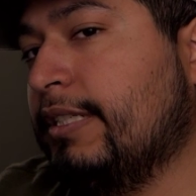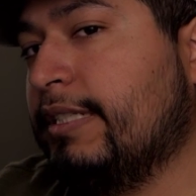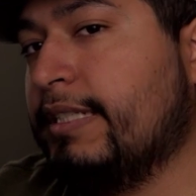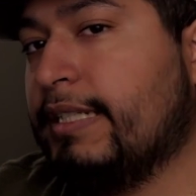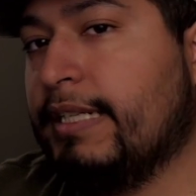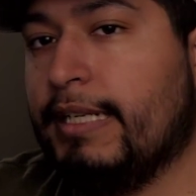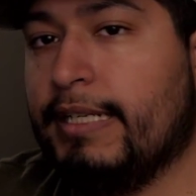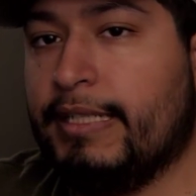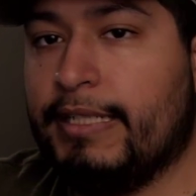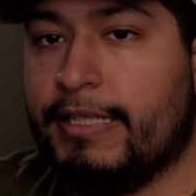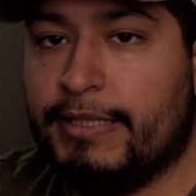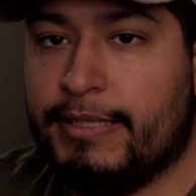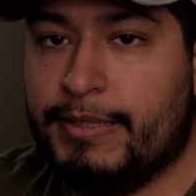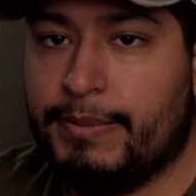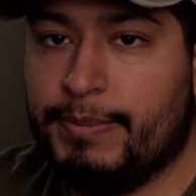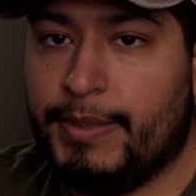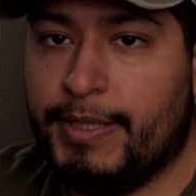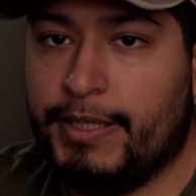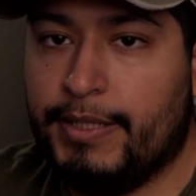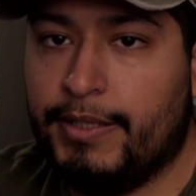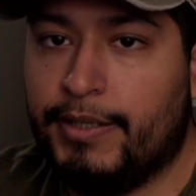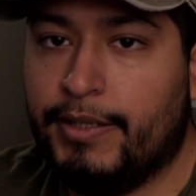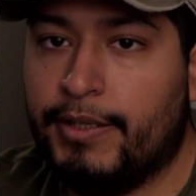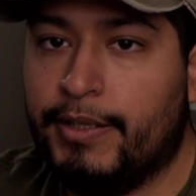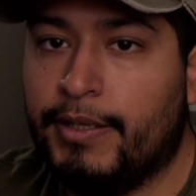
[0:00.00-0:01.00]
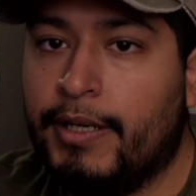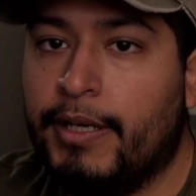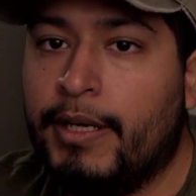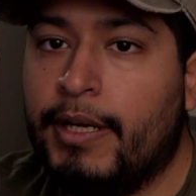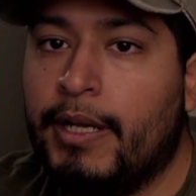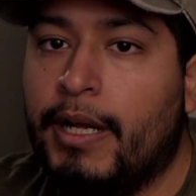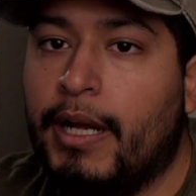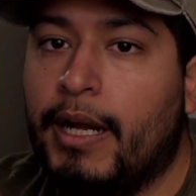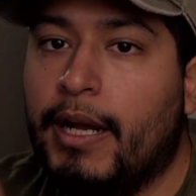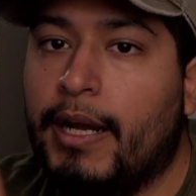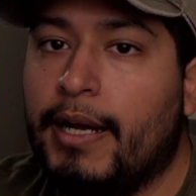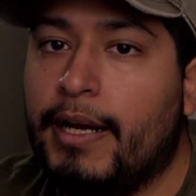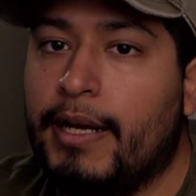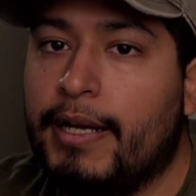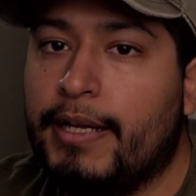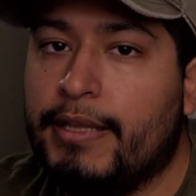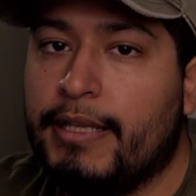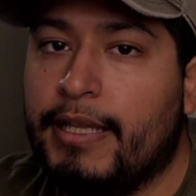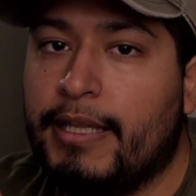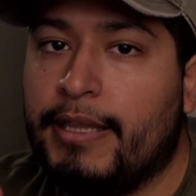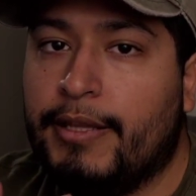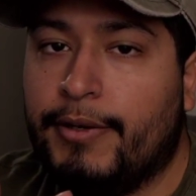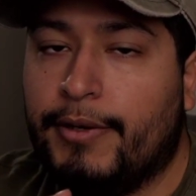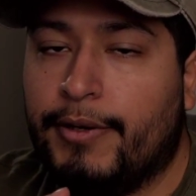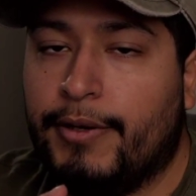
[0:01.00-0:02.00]
going to disappear, and
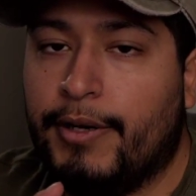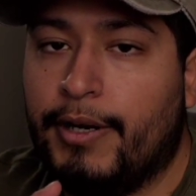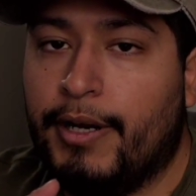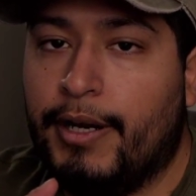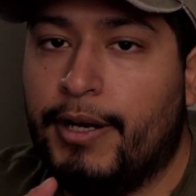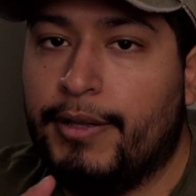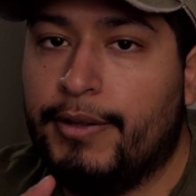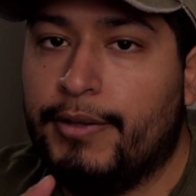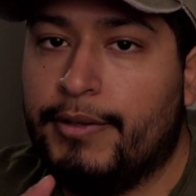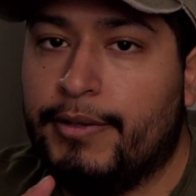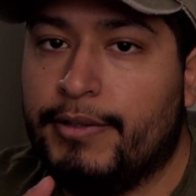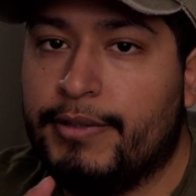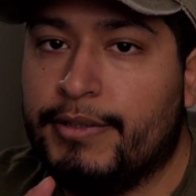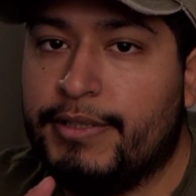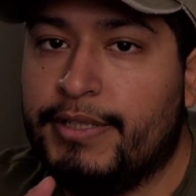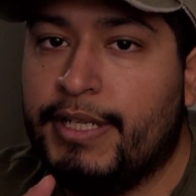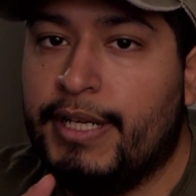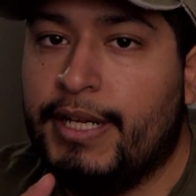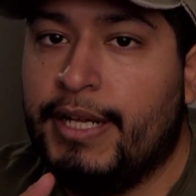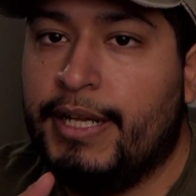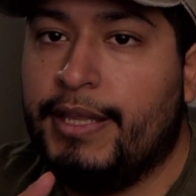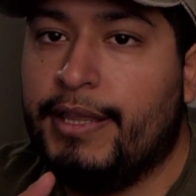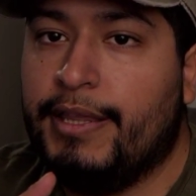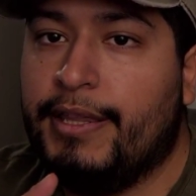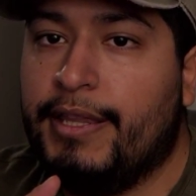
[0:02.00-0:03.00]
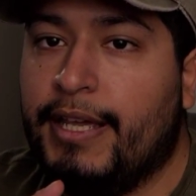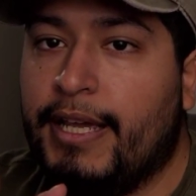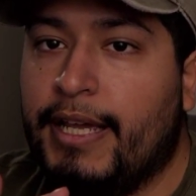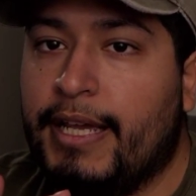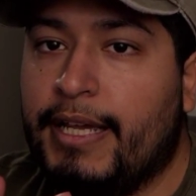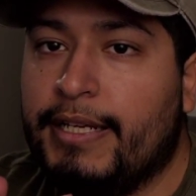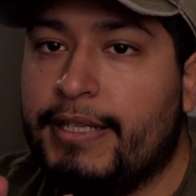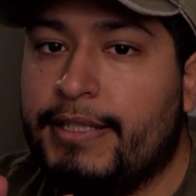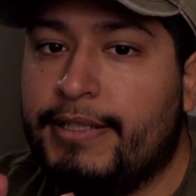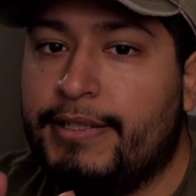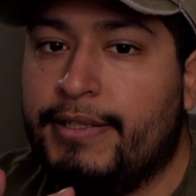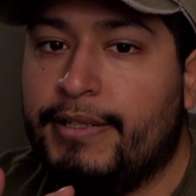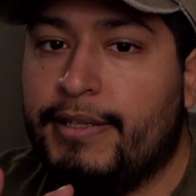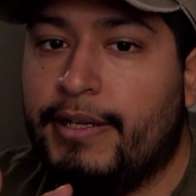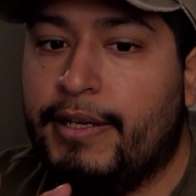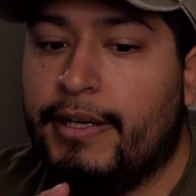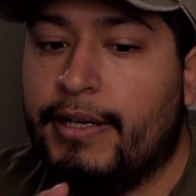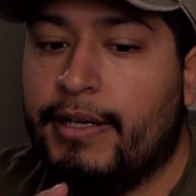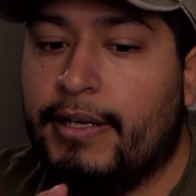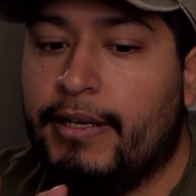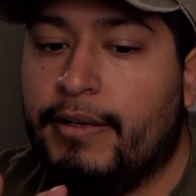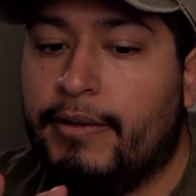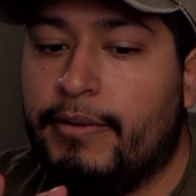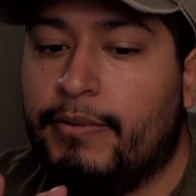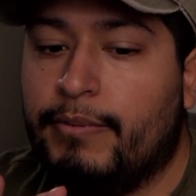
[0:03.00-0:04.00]
then there are others that
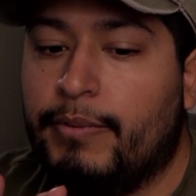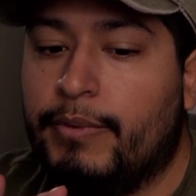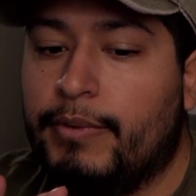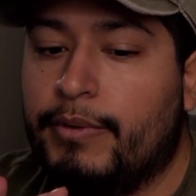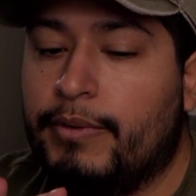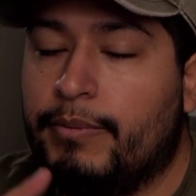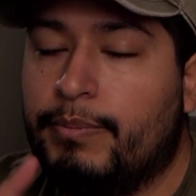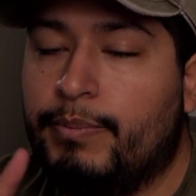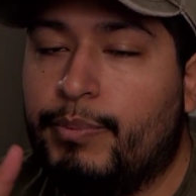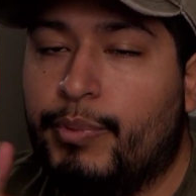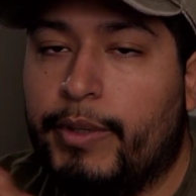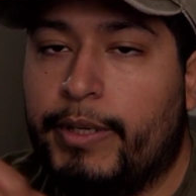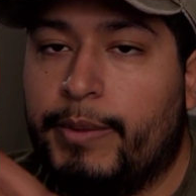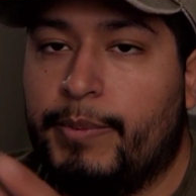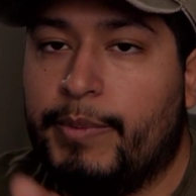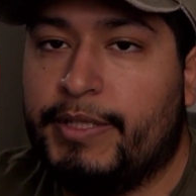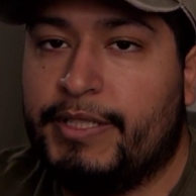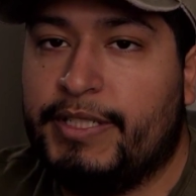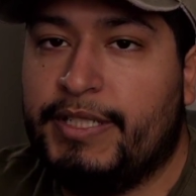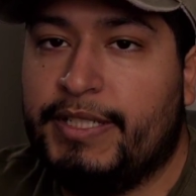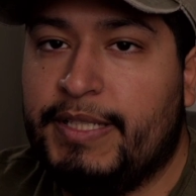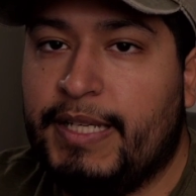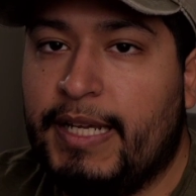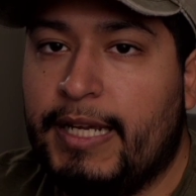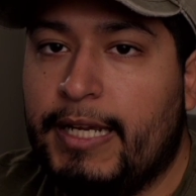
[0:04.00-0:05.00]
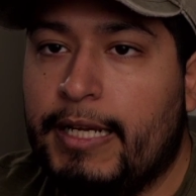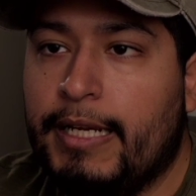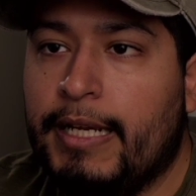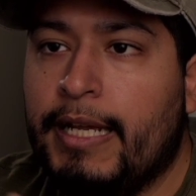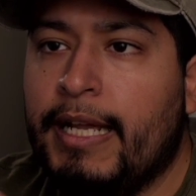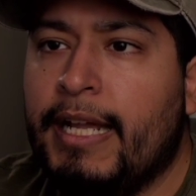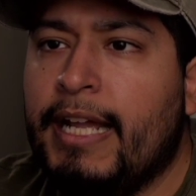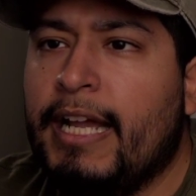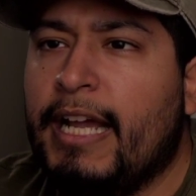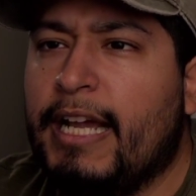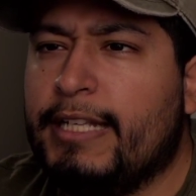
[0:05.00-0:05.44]
will pretty much stay.